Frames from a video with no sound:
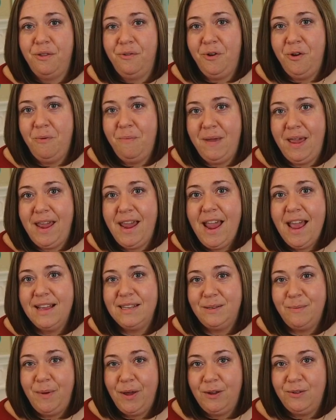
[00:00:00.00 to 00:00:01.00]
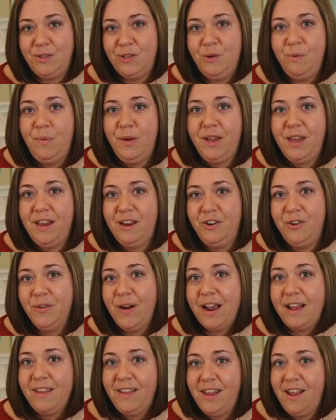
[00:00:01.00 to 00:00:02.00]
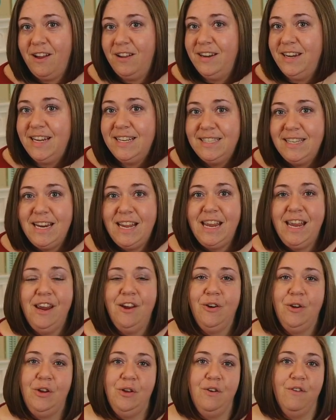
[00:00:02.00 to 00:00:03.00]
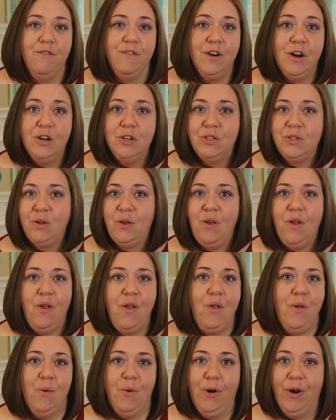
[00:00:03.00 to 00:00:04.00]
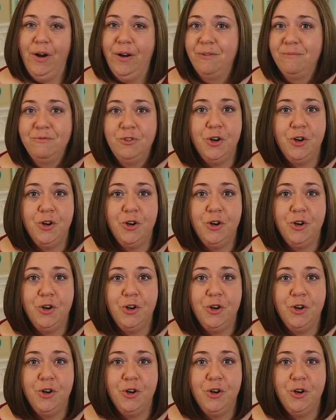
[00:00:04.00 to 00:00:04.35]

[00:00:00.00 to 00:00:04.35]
through me as opposed to booking directly on Disney or Universal or